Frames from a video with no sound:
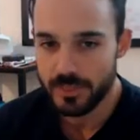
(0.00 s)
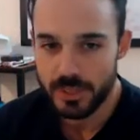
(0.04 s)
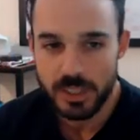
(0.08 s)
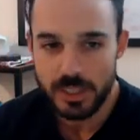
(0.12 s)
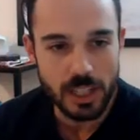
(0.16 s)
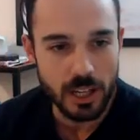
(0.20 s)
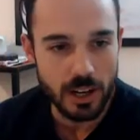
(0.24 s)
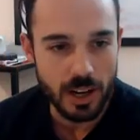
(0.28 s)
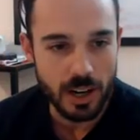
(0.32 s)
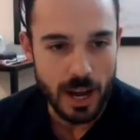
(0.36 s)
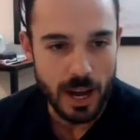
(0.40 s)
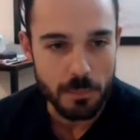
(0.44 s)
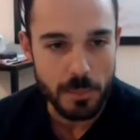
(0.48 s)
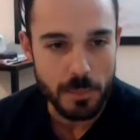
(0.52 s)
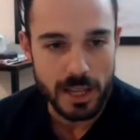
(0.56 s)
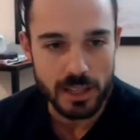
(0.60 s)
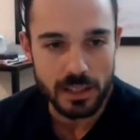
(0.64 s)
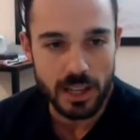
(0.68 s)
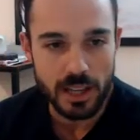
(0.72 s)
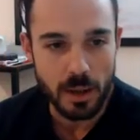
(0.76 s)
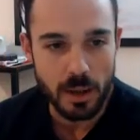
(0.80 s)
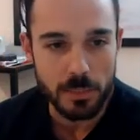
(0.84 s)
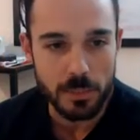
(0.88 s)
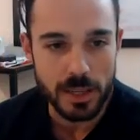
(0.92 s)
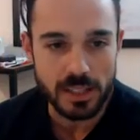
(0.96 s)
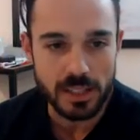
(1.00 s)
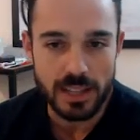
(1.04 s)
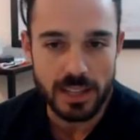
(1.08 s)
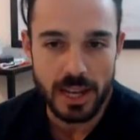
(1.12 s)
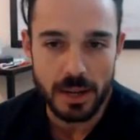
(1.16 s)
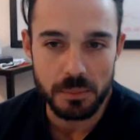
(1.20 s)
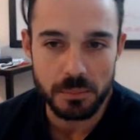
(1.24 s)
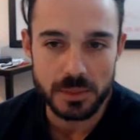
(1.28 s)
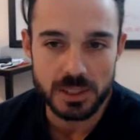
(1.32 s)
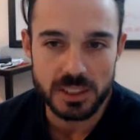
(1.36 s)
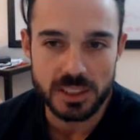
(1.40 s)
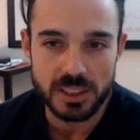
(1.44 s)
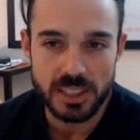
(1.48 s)
You know, I made
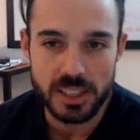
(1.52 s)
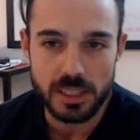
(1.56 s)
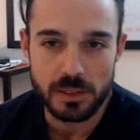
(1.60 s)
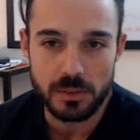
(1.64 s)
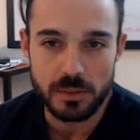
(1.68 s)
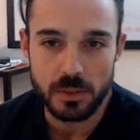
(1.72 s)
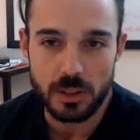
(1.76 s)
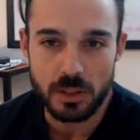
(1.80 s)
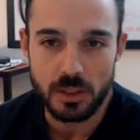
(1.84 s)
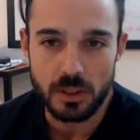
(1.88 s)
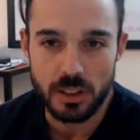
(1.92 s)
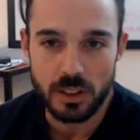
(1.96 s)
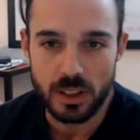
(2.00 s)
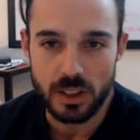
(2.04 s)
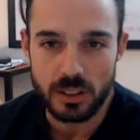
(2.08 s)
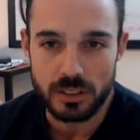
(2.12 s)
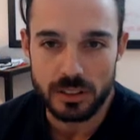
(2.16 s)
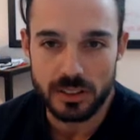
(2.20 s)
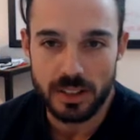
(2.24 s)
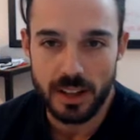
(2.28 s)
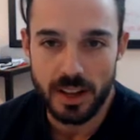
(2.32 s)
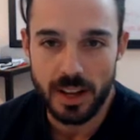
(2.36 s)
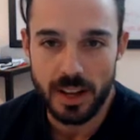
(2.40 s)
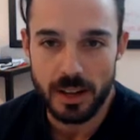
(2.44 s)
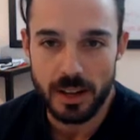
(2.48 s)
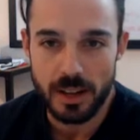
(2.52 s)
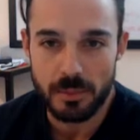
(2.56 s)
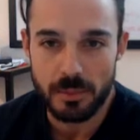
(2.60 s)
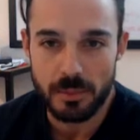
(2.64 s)
that mistake for a long time.